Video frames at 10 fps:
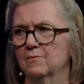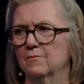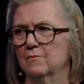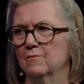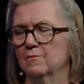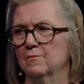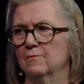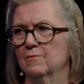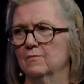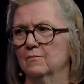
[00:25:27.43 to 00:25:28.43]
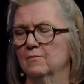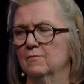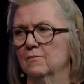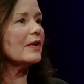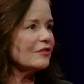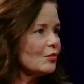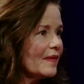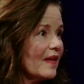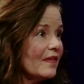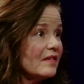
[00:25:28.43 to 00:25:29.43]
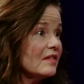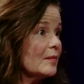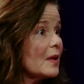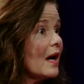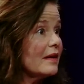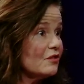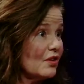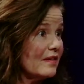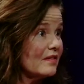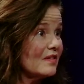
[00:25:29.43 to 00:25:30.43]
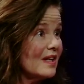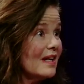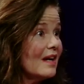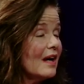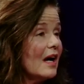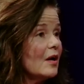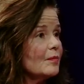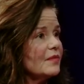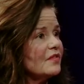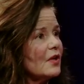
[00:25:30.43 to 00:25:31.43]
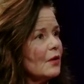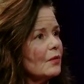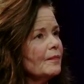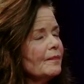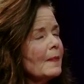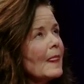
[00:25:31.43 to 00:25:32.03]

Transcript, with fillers: it becomes a storage within the subconscious. So